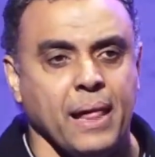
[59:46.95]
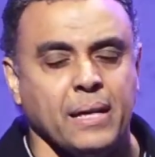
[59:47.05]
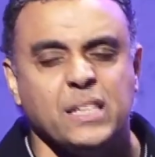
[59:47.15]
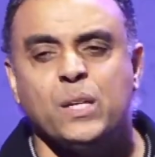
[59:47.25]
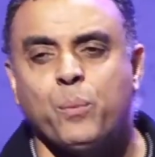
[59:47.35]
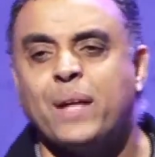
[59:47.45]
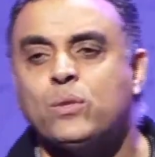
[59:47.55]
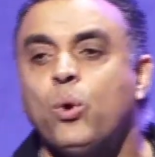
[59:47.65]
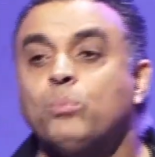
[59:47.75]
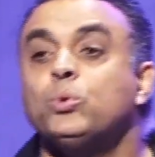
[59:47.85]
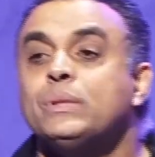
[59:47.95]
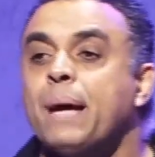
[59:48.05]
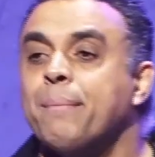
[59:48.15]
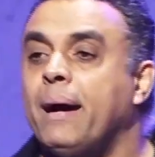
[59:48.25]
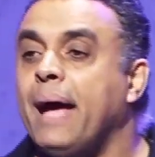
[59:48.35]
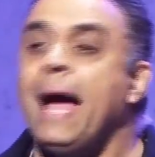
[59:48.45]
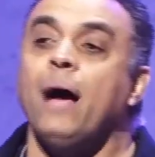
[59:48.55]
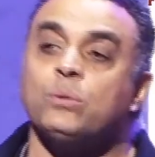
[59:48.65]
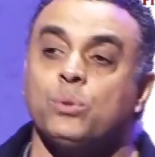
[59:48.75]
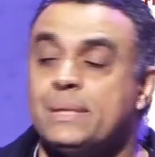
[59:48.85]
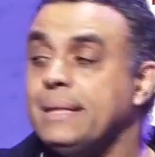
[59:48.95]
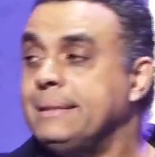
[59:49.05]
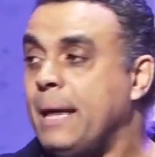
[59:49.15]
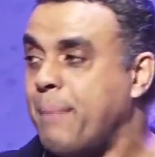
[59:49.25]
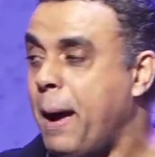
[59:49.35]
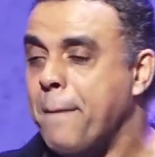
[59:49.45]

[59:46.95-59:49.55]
she went home to Tema. Her house was in Tema.